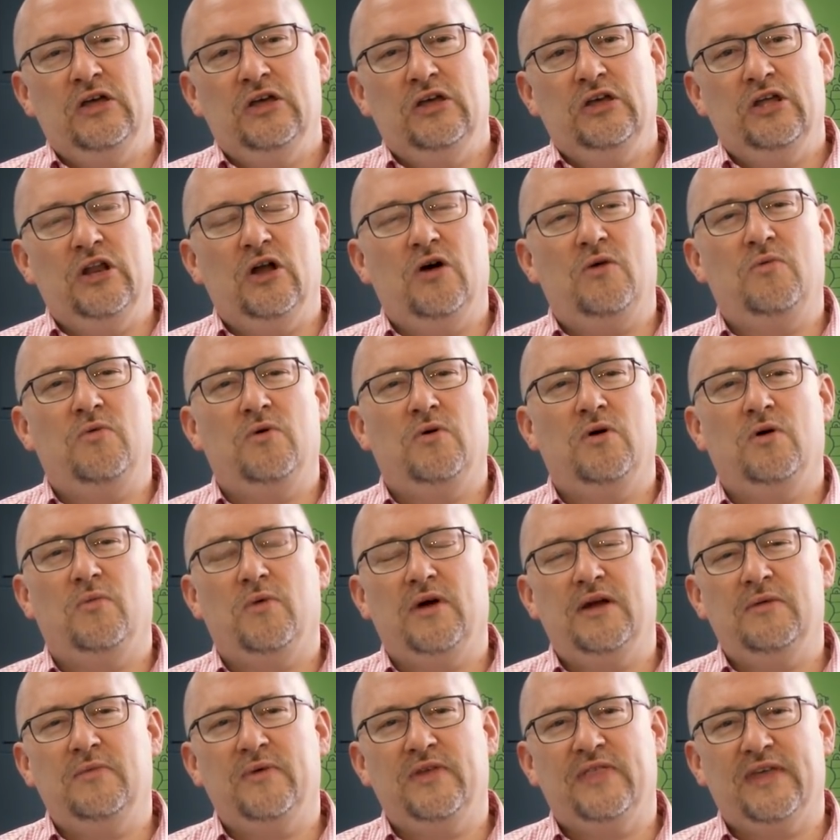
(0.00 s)
You know,
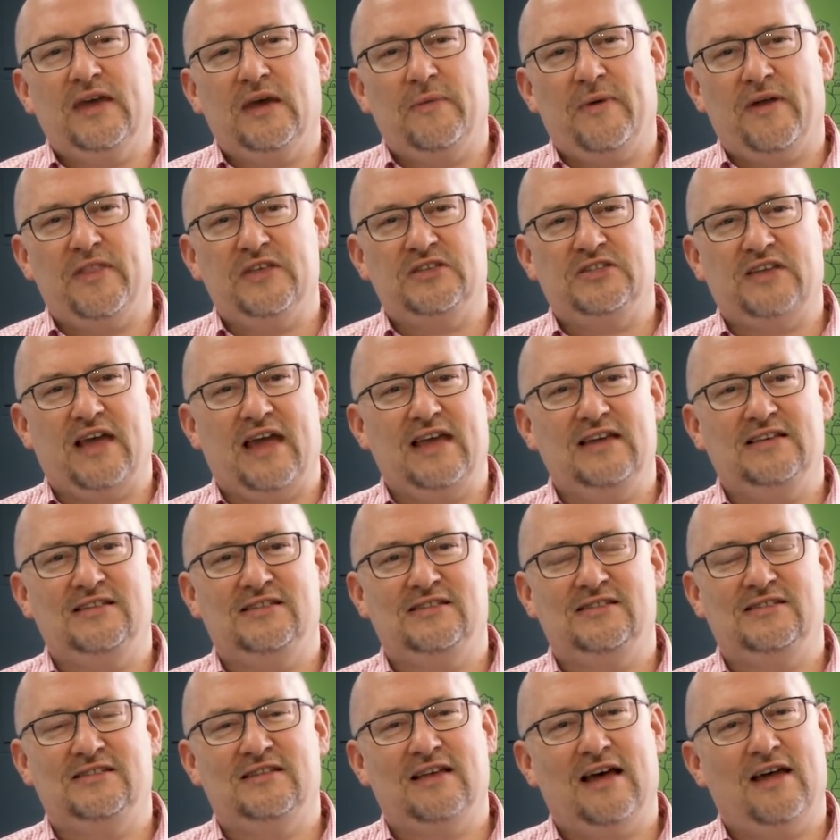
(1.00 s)
when we think about the SACE,